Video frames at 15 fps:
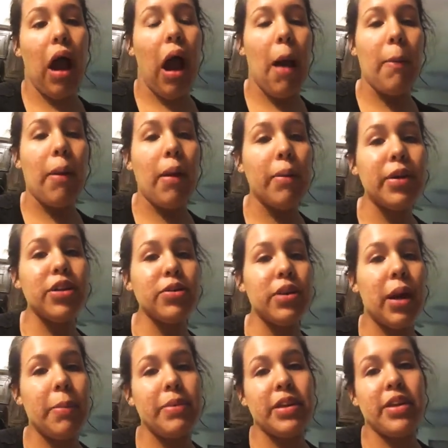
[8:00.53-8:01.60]
I'll probably do an
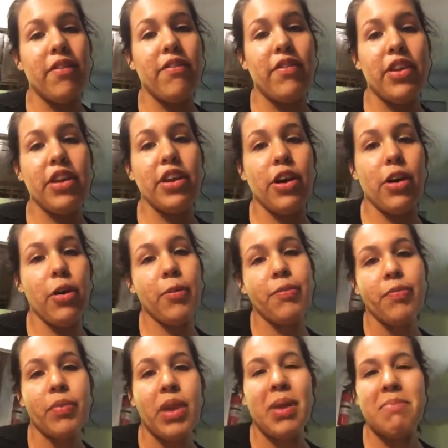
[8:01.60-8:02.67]
updated video
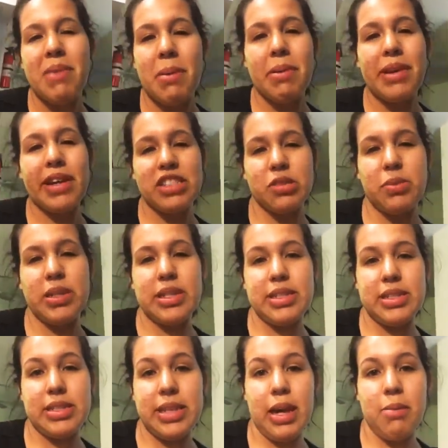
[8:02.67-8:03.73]
maybe next week
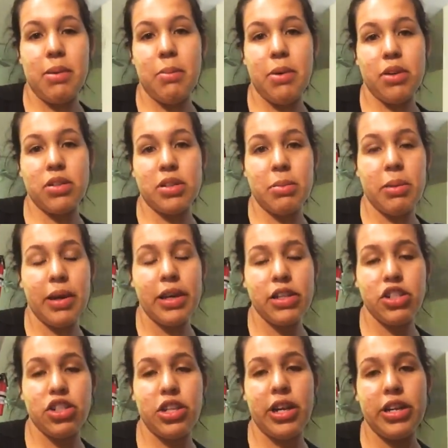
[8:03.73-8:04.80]
and see how my milk supply has
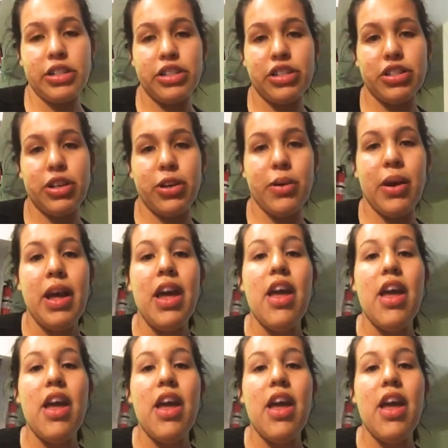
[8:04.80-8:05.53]
changed. So